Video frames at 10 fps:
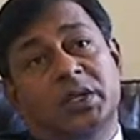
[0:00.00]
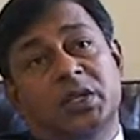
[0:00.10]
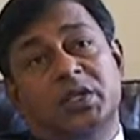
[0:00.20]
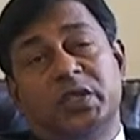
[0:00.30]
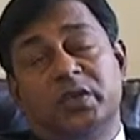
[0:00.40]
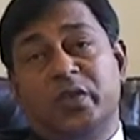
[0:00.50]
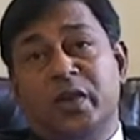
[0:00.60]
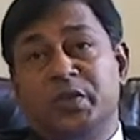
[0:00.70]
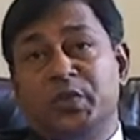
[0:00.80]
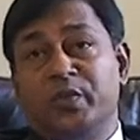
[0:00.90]
These
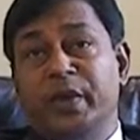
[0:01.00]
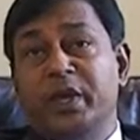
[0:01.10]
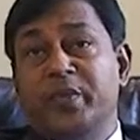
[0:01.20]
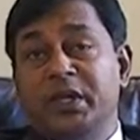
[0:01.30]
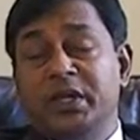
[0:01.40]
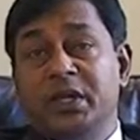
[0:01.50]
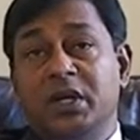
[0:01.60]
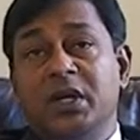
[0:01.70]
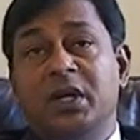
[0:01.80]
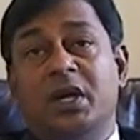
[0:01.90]
reforms may
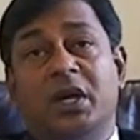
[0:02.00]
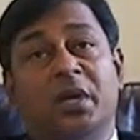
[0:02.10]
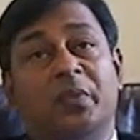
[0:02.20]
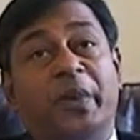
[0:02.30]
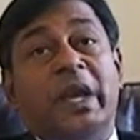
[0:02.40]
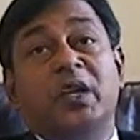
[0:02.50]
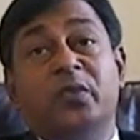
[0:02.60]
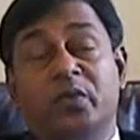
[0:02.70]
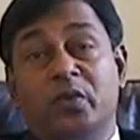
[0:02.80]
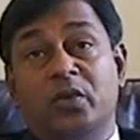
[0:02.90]
be
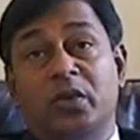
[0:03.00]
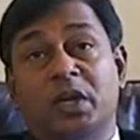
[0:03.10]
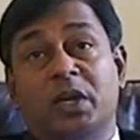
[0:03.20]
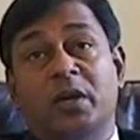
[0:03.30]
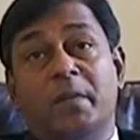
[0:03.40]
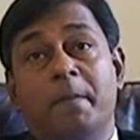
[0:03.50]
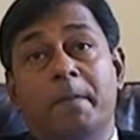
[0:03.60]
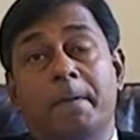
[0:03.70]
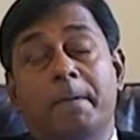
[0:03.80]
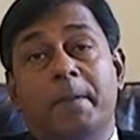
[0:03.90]
painful
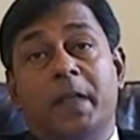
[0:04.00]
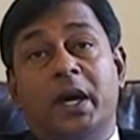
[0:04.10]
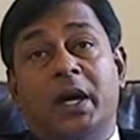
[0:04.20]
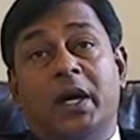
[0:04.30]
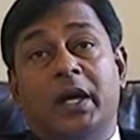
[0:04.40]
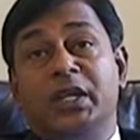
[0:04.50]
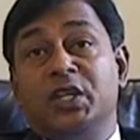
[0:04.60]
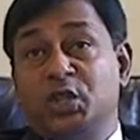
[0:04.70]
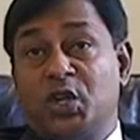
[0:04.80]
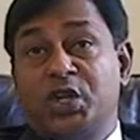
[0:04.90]
in
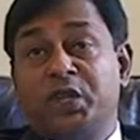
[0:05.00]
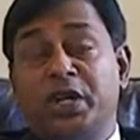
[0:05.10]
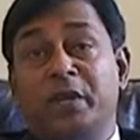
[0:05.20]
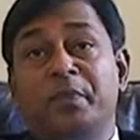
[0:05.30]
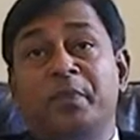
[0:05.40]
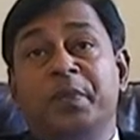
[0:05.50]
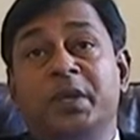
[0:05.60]
the short term,